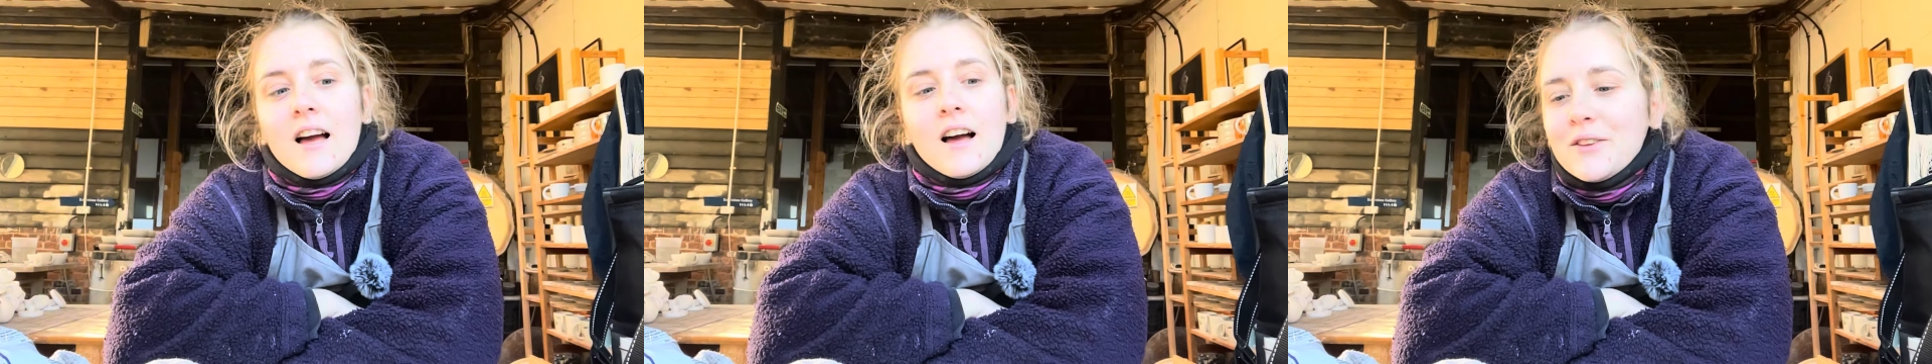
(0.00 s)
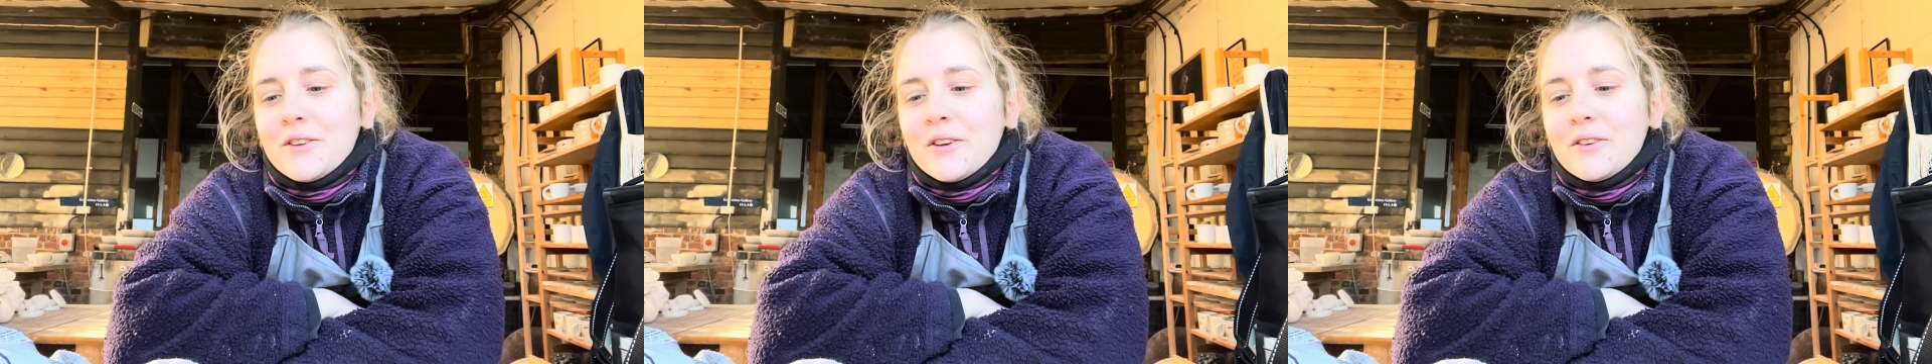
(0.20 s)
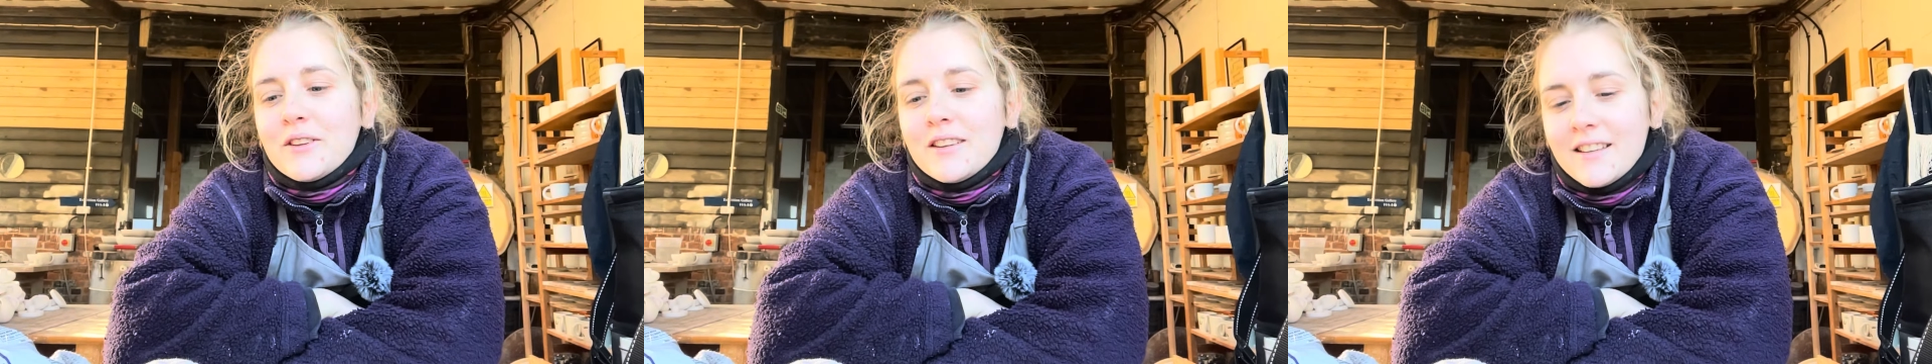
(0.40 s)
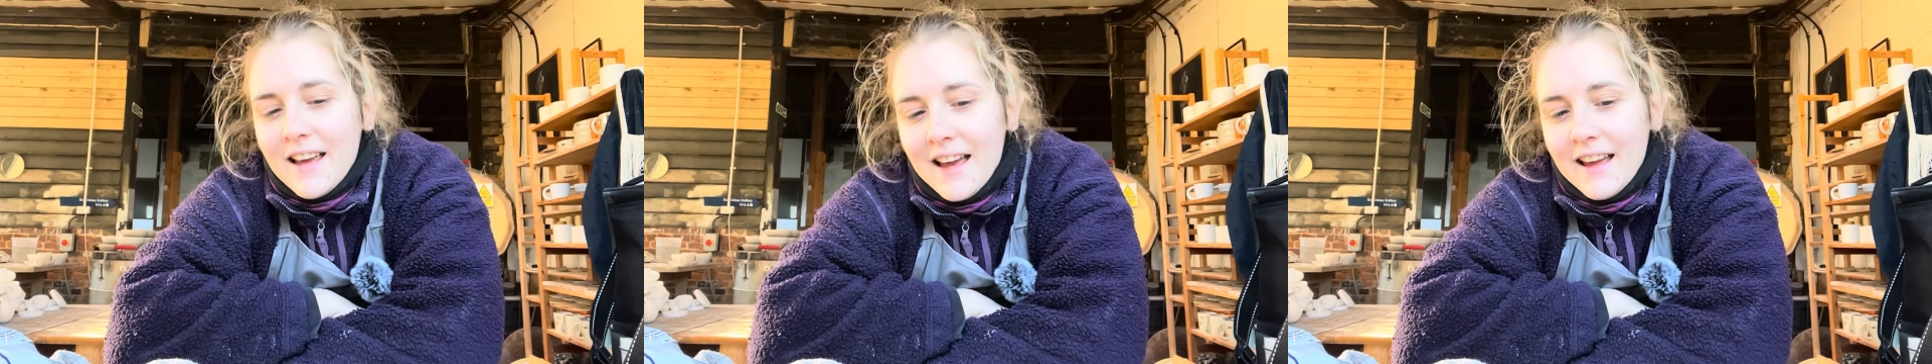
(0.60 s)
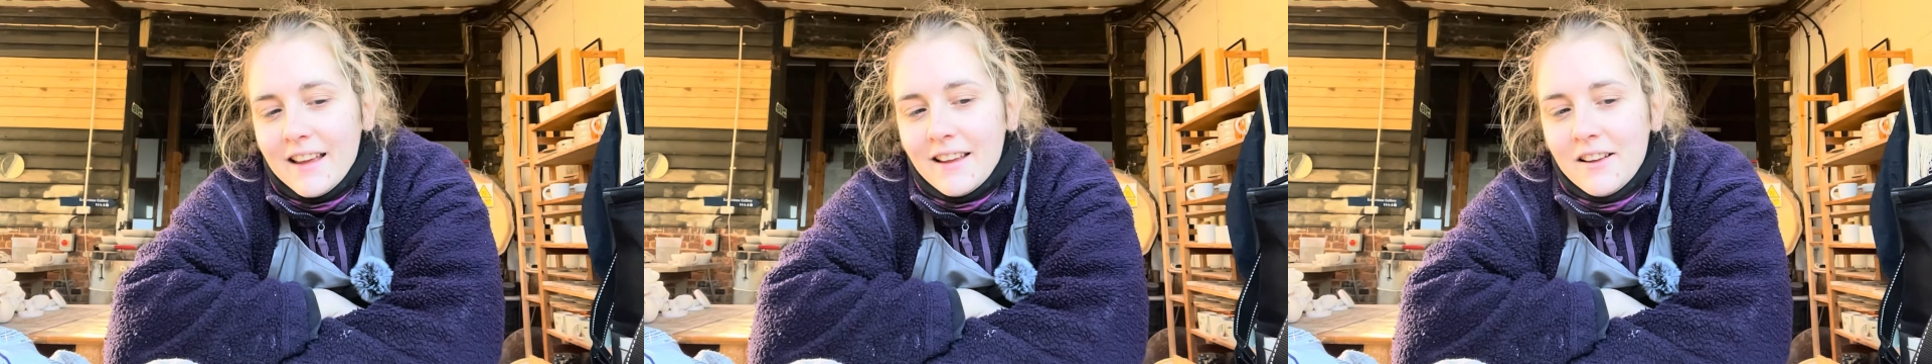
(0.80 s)
So
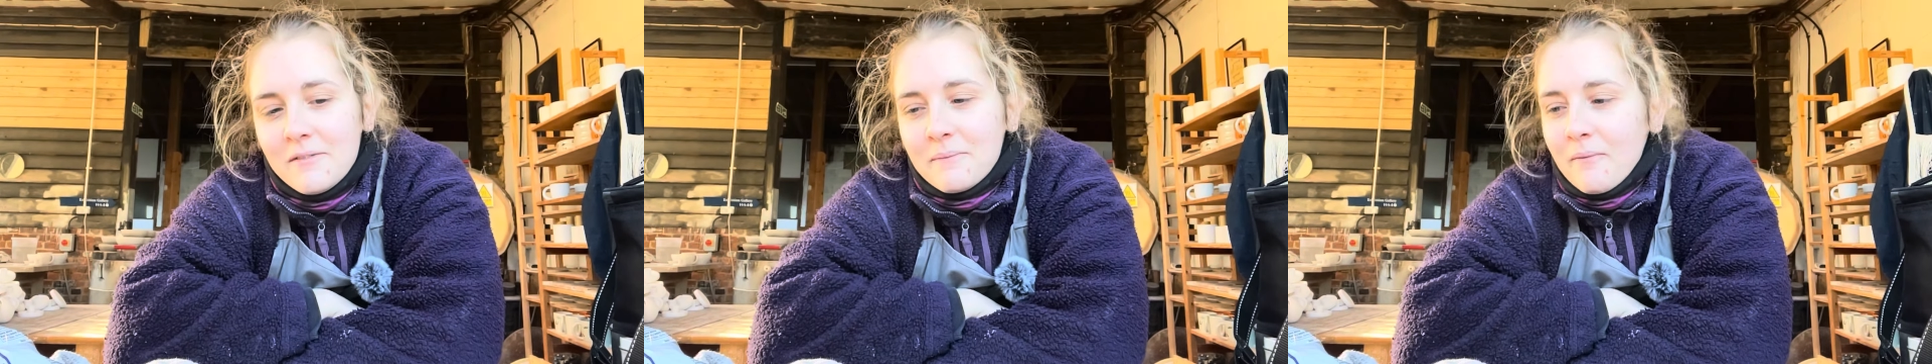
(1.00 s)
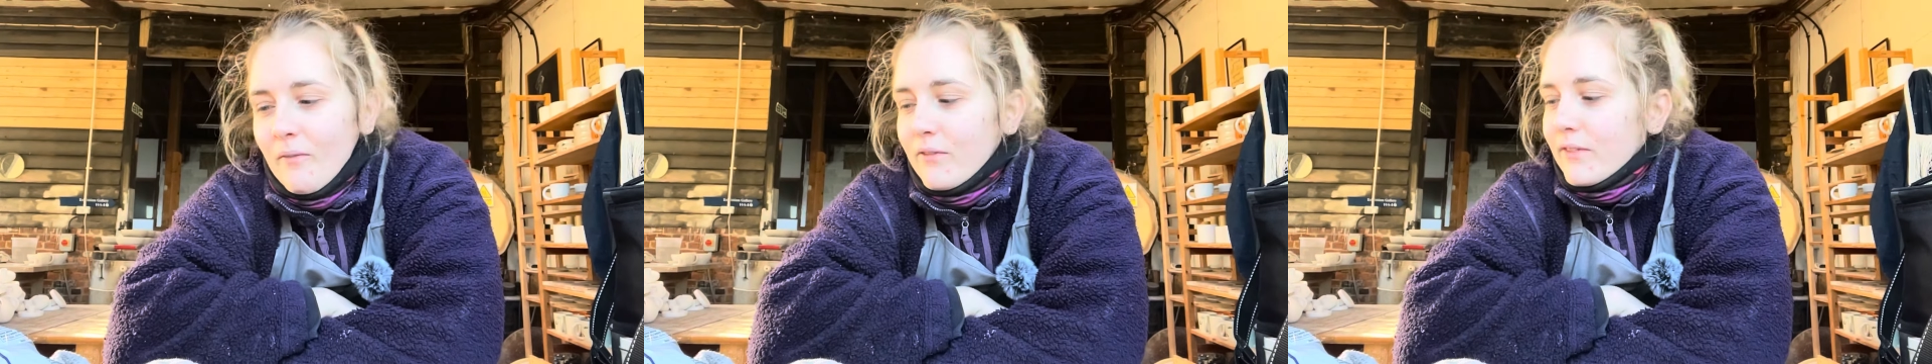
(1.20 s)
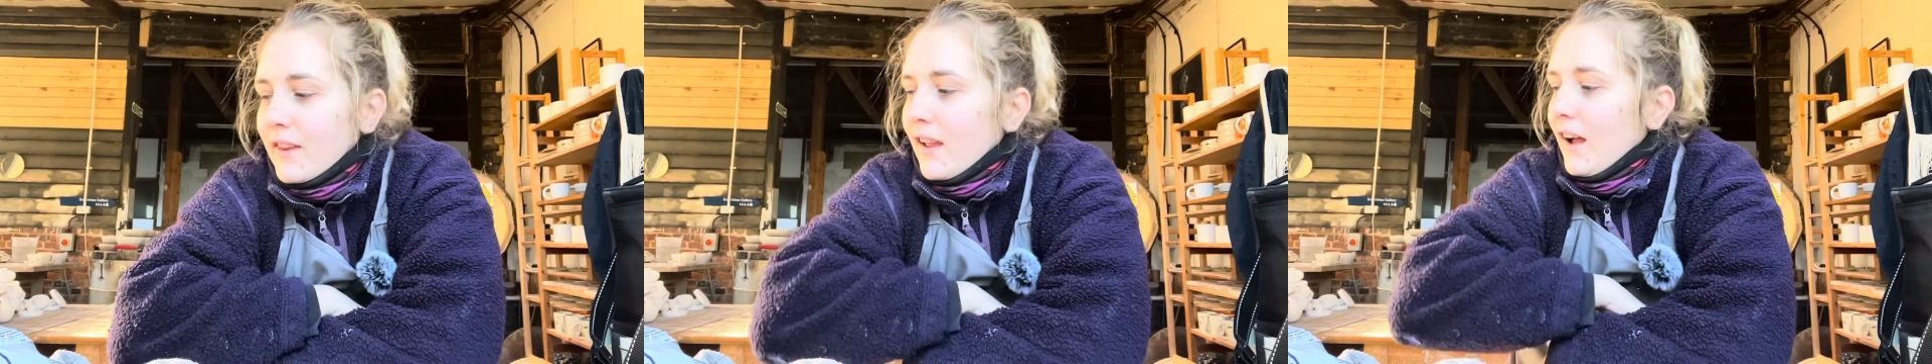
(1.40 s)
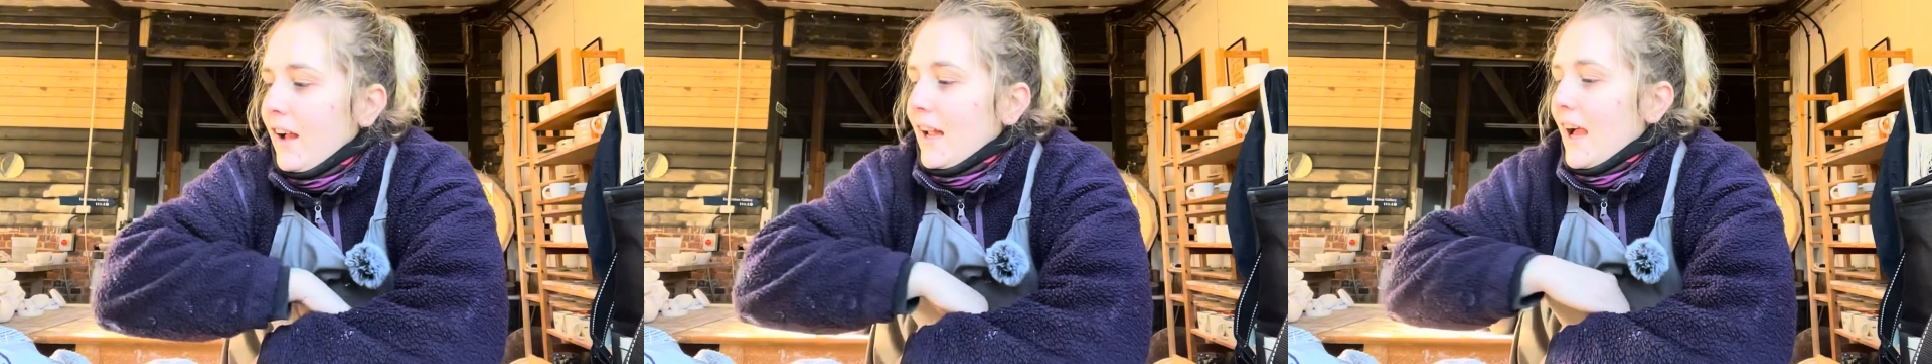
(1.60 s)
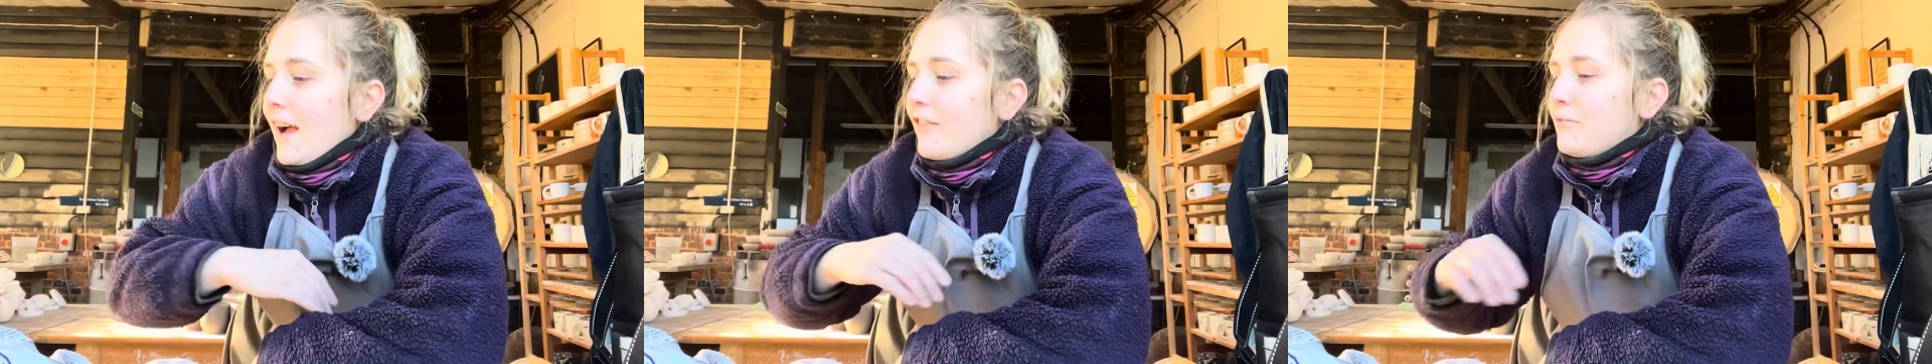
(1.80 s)
today I
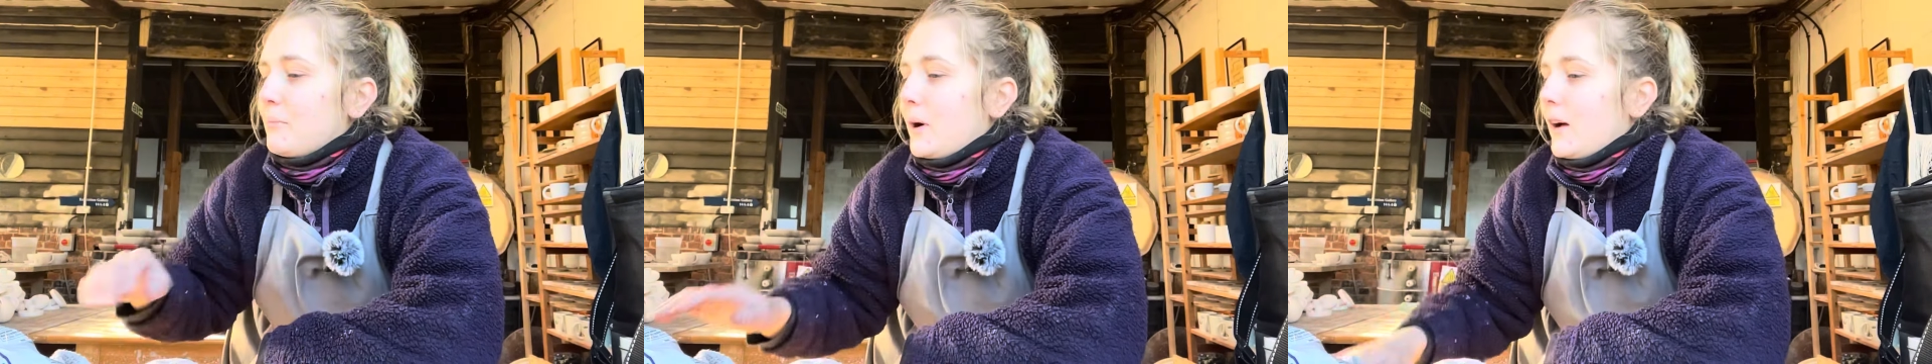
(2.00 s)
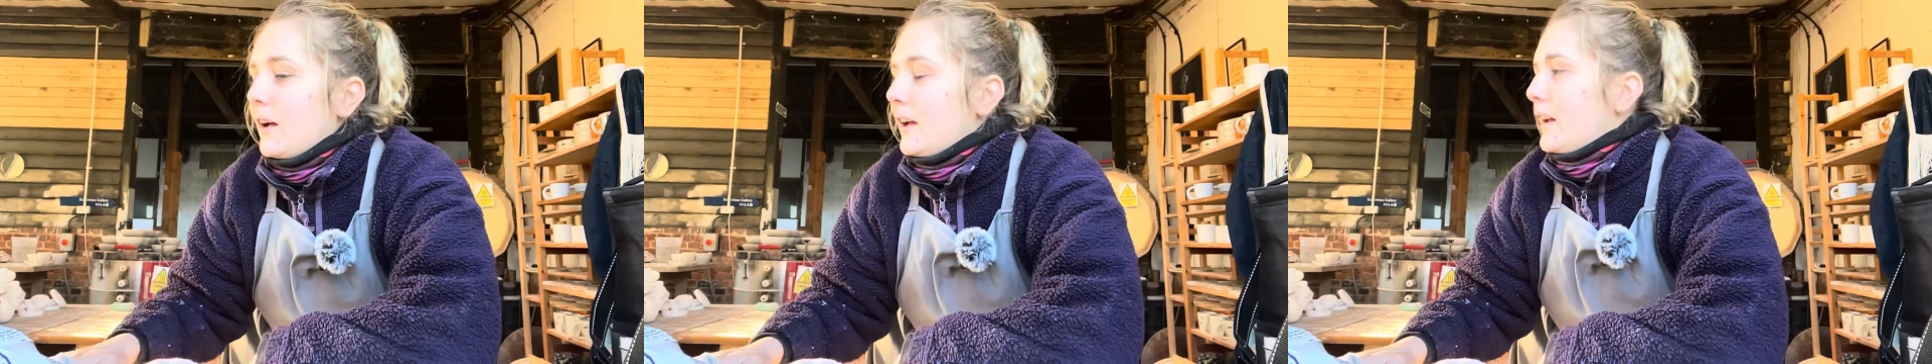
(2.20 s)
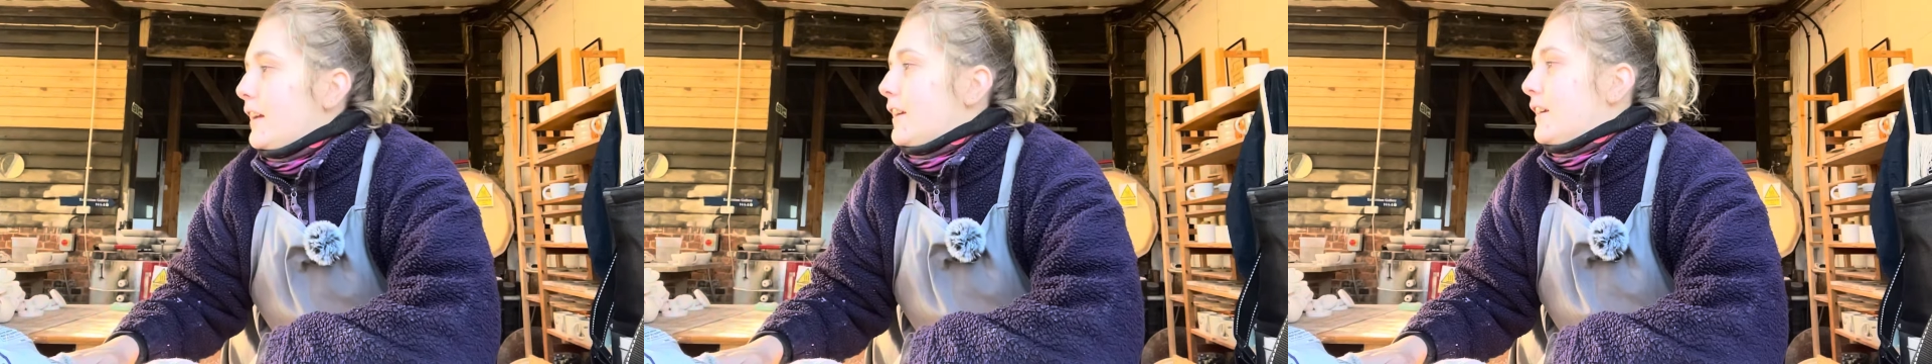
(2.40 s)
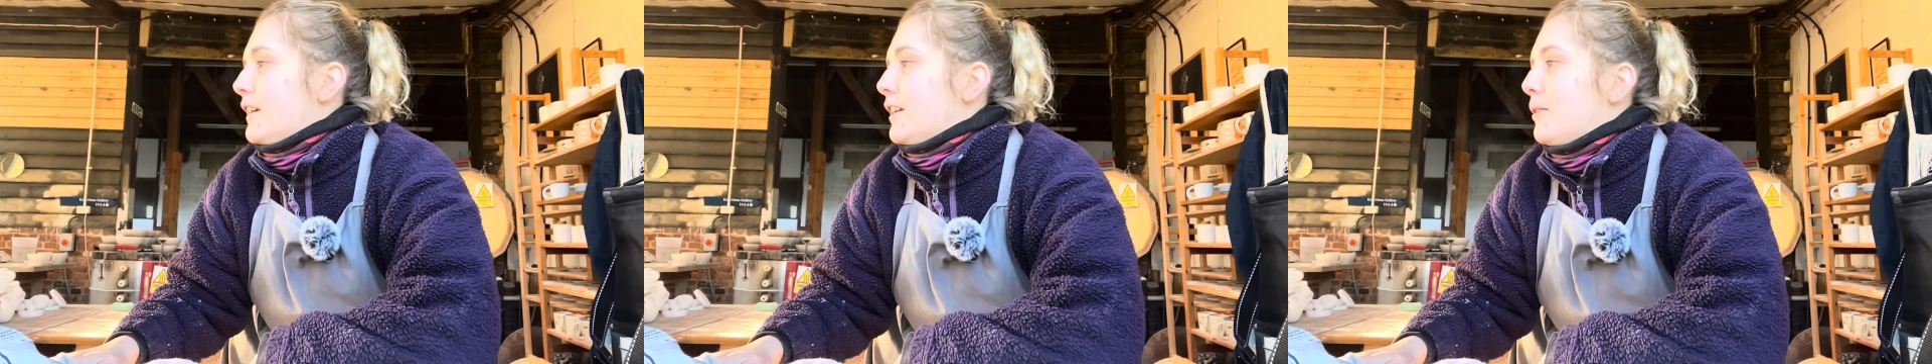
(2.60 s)
have my